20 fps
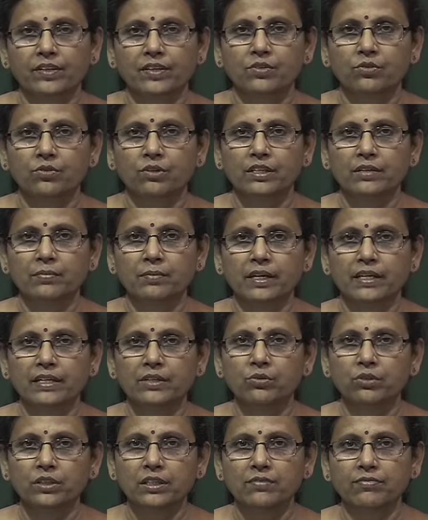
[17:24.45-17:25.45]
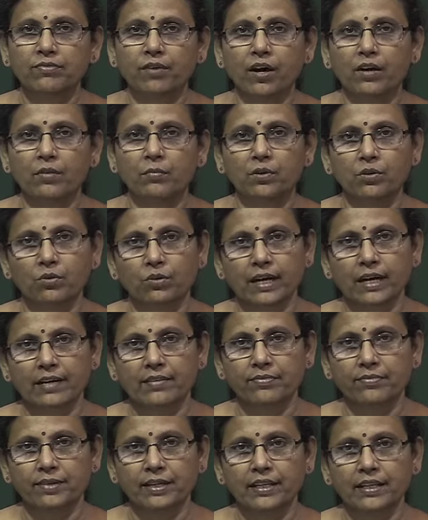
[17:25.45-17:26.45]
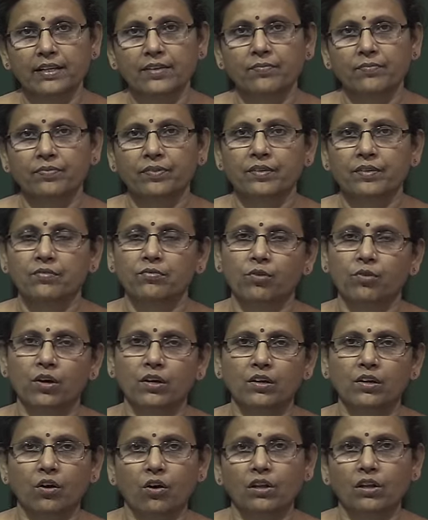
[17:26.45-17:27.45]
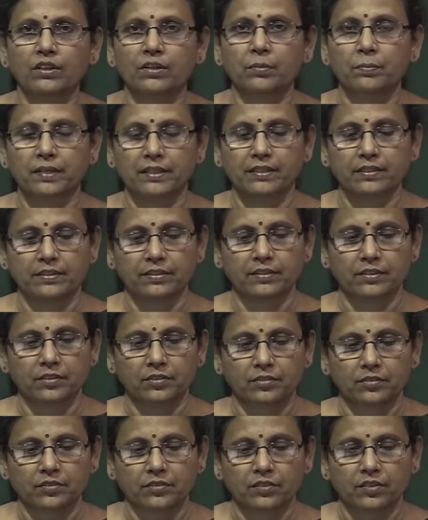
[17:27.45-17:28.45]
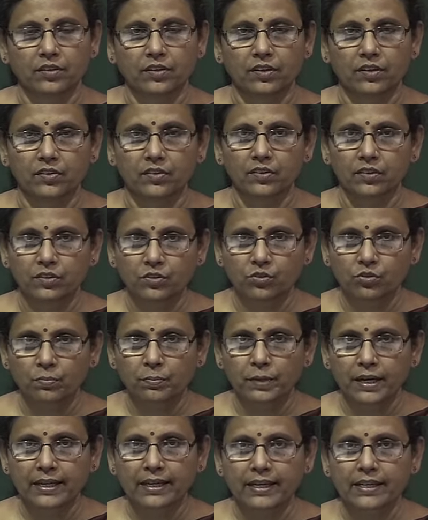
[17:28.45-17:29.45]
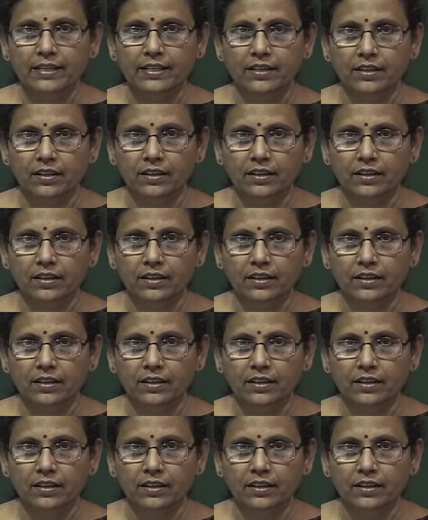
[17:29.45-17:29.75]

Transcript: to give a uniform look and feel for all the pages, to make it